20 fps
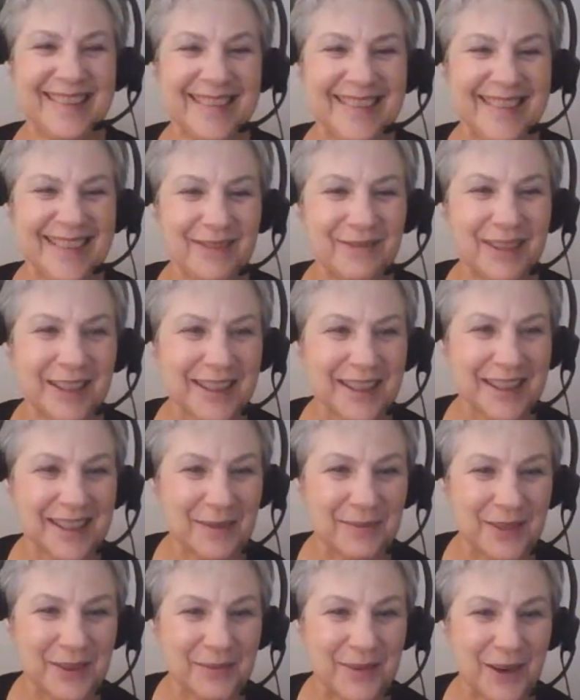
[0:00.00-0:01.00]
I'm looking
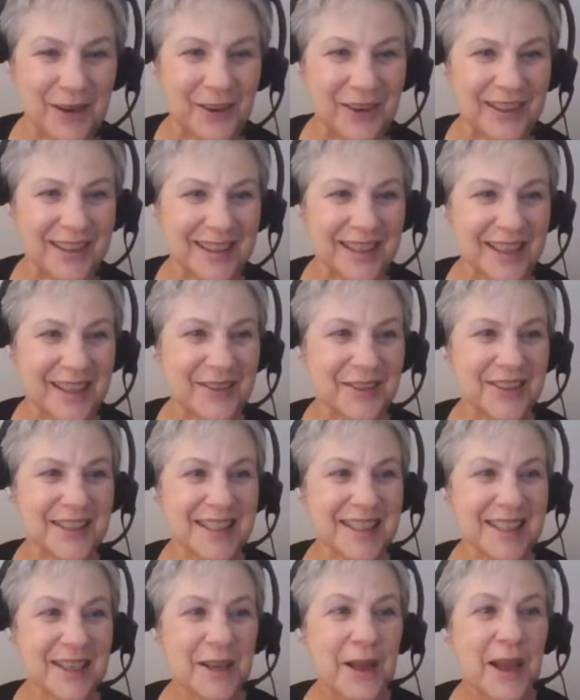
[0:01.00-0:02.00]
up my wrong
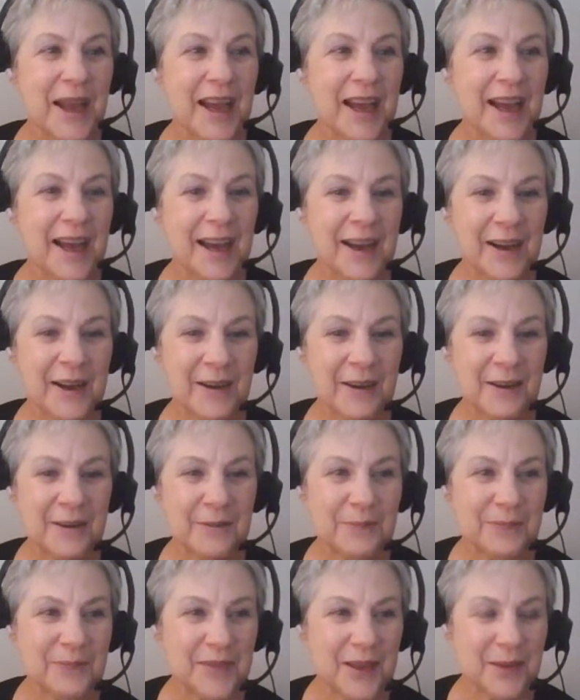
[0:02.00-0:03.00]
notes.
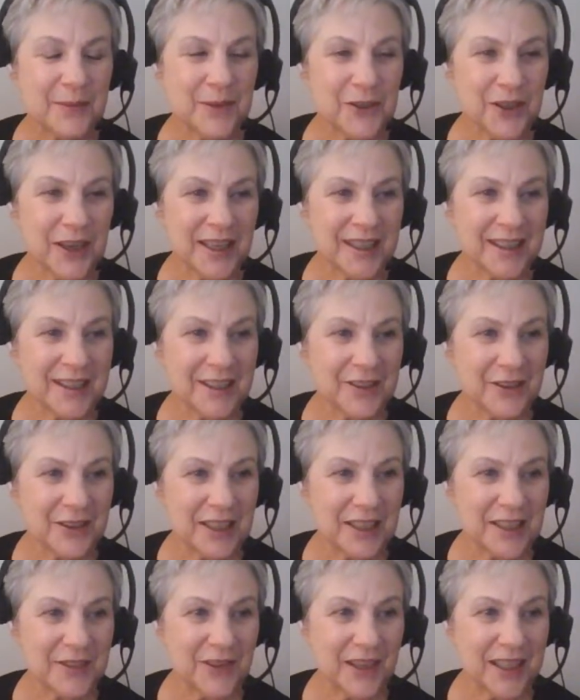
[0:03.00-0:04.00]
I'm trying to do
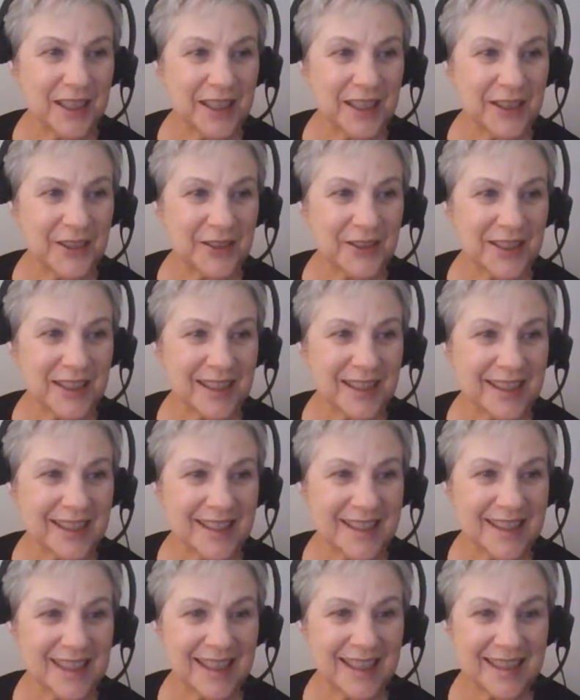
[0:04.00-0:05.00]
these videos, and
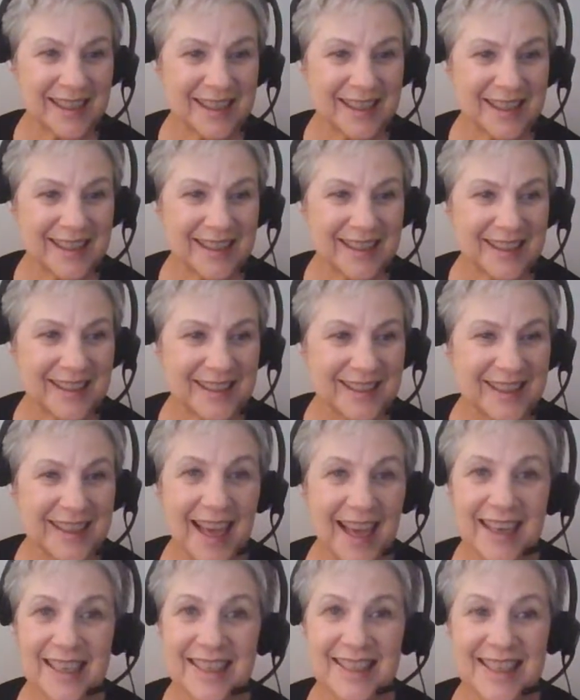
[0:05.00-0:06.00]
it's
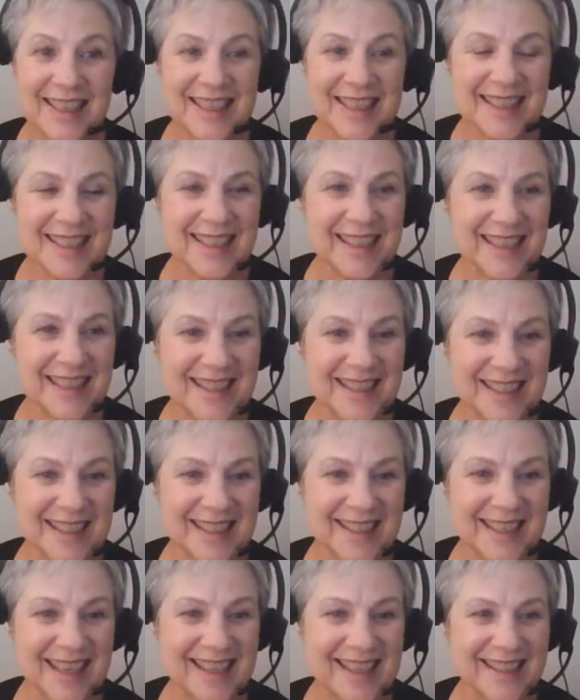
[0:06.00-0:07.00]
not as easy as
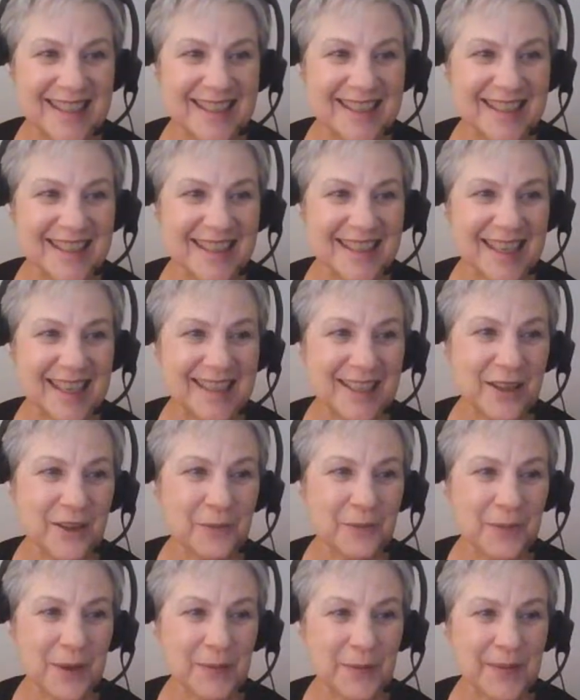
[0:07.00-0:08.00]
as
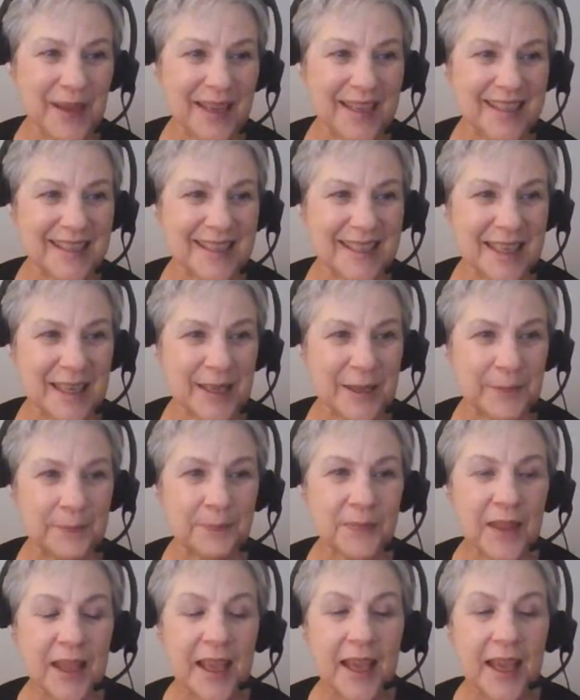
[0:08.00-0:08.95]
other people make it seem.